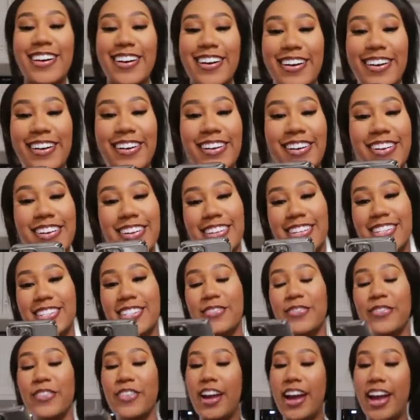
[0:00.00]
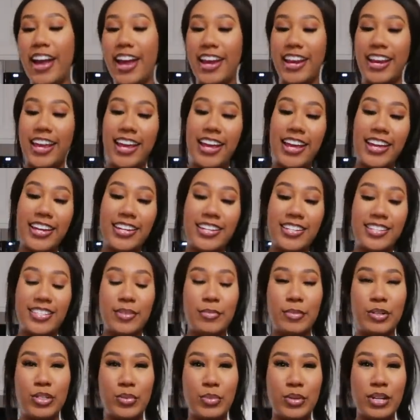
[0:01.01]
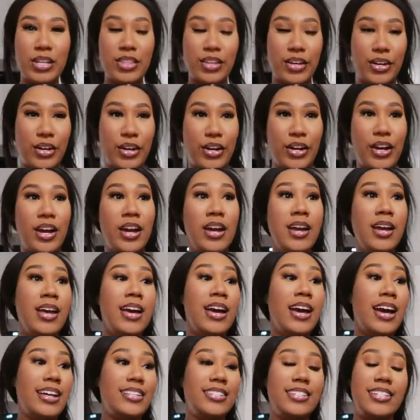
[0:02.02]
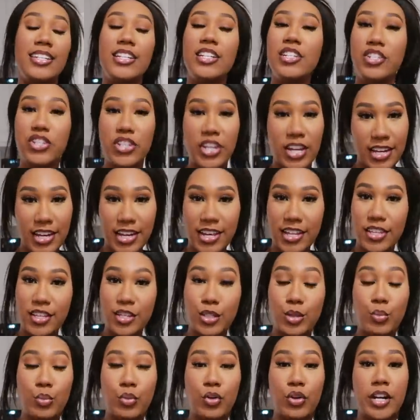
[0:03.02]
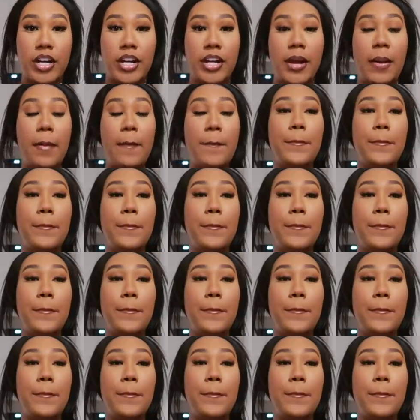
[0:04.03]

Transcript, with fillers: y'all, it's Friday, December twenty-third. I didn't check in this morning,